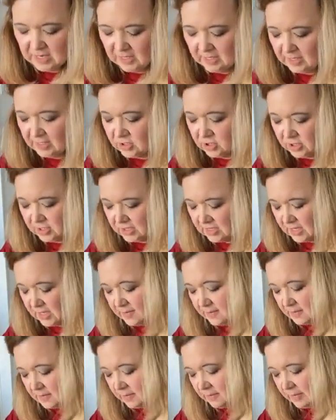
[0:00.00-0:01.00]
Okay, let's just
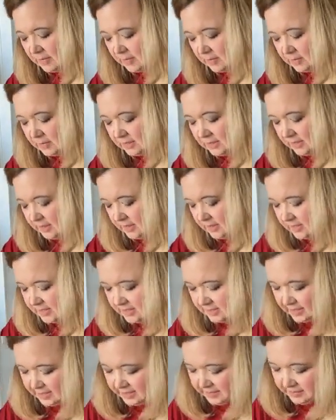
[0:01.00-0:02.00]
keep building
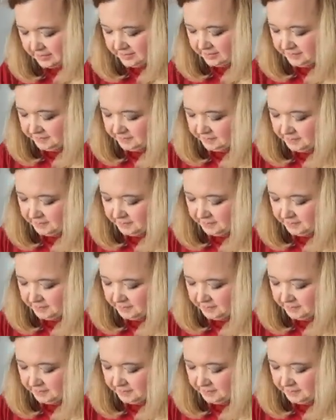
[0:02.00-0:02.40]
this up.